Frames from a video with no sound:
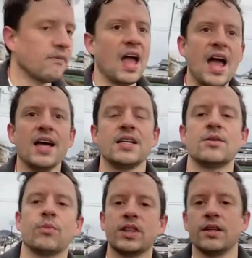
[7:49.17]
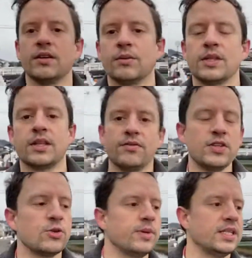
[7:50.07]
And what the
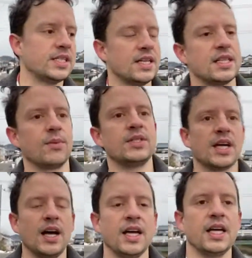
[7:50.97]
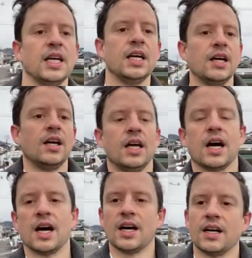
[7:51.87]
fishermen did is they would tie
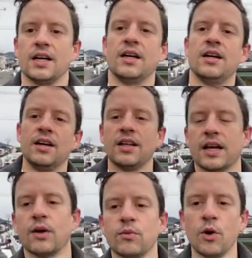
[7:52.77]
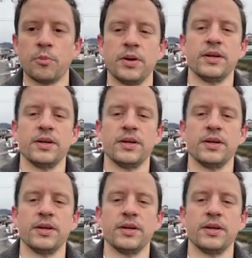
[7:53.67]
like a rope,